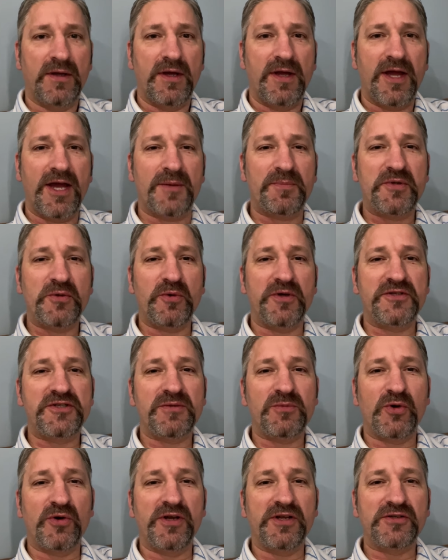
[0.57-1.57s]
Happy Wednesday
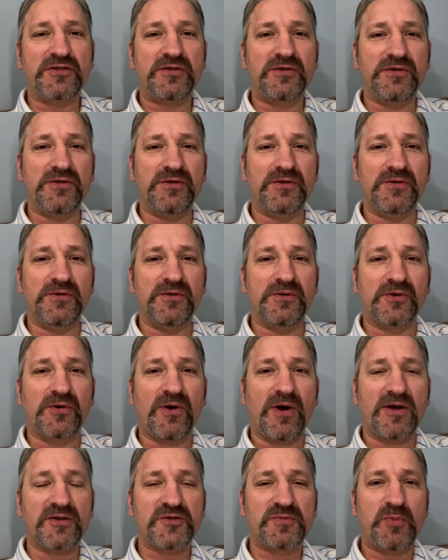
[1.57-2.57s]
morning to you,
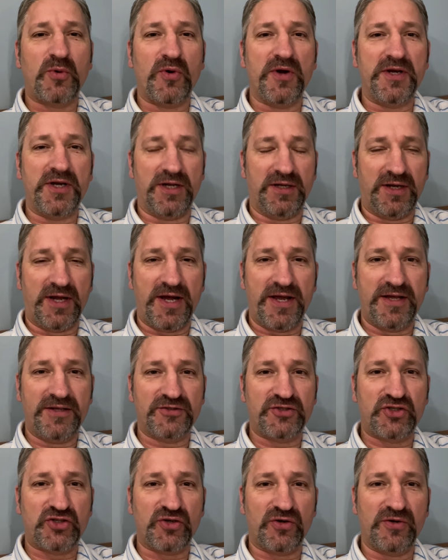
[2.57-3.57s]
Cross Point
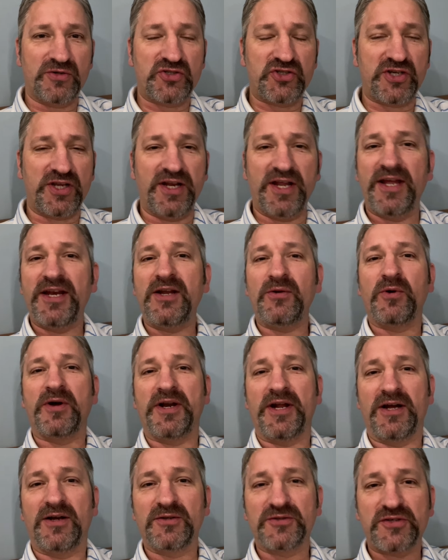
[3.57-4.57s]
Alliance Church, and anyone
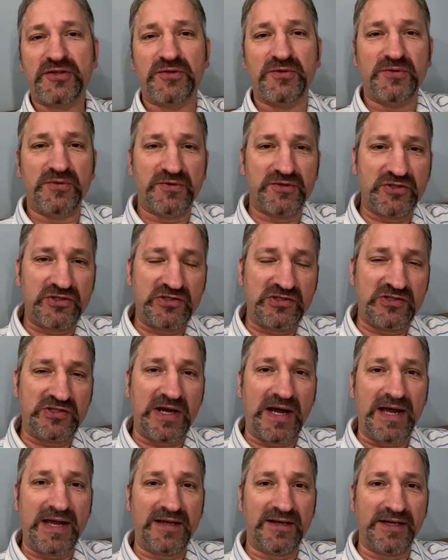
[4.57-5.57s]
else who's
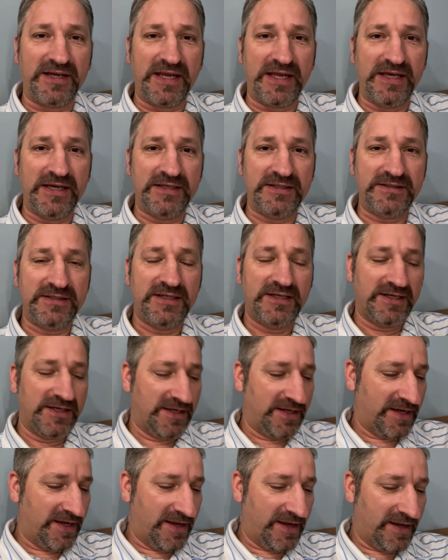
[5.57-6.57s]
dialing in.
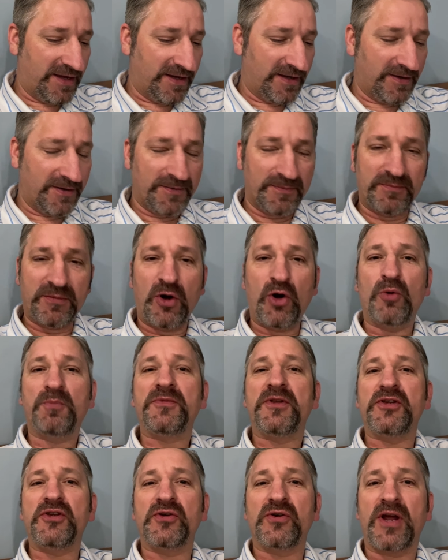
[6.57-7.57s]
Hope
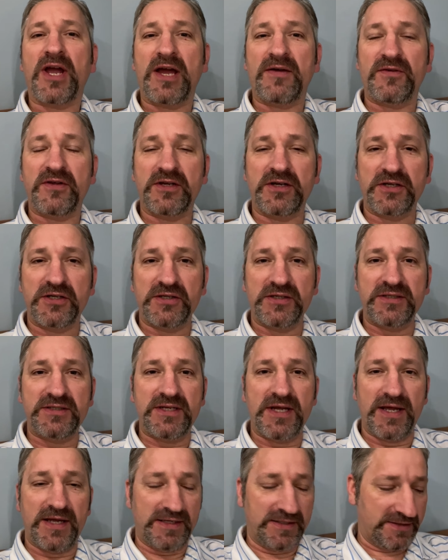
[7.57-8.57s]
that you're having a good
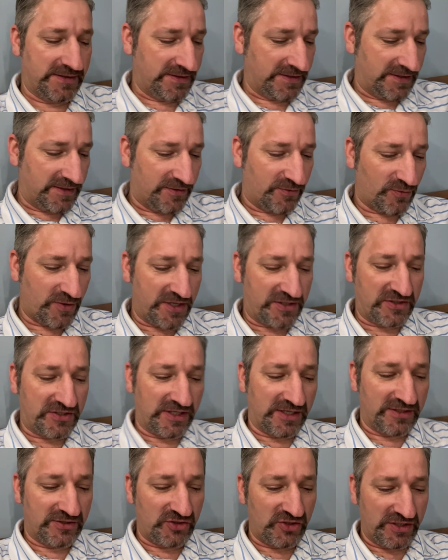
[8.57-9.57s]
day,
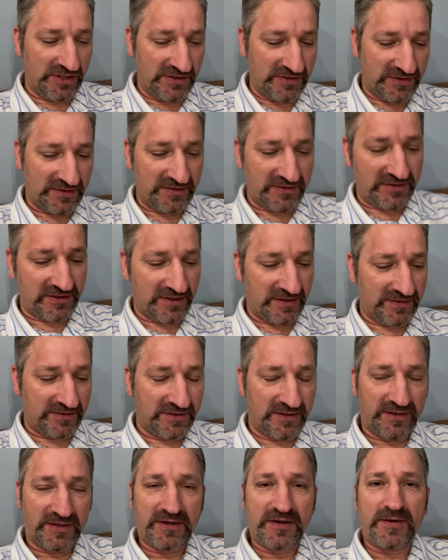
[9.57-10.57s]
resting in Jesus and
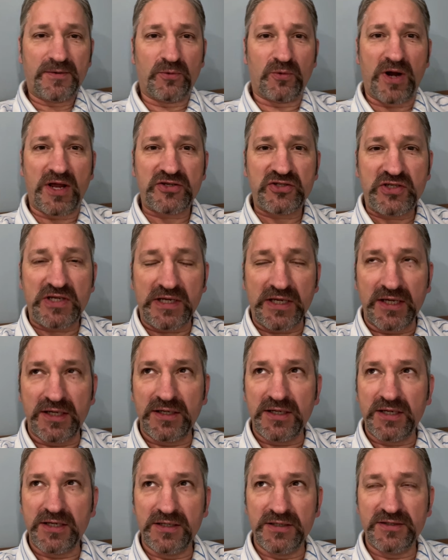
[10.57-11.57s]
resting in
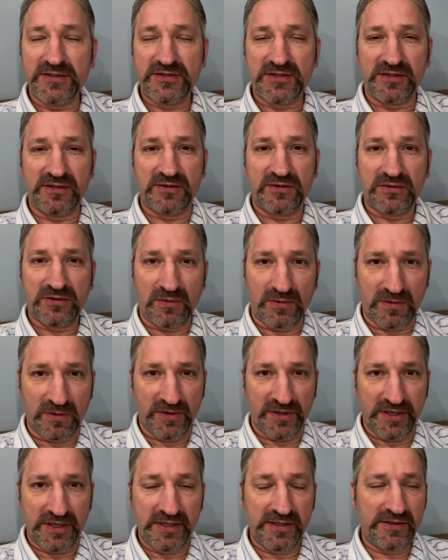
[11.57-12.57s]
his
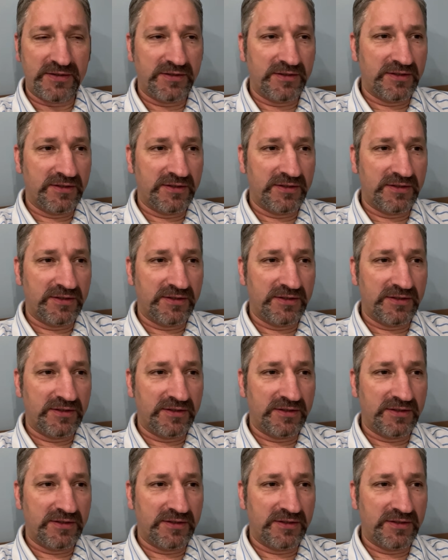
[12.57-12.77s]
authority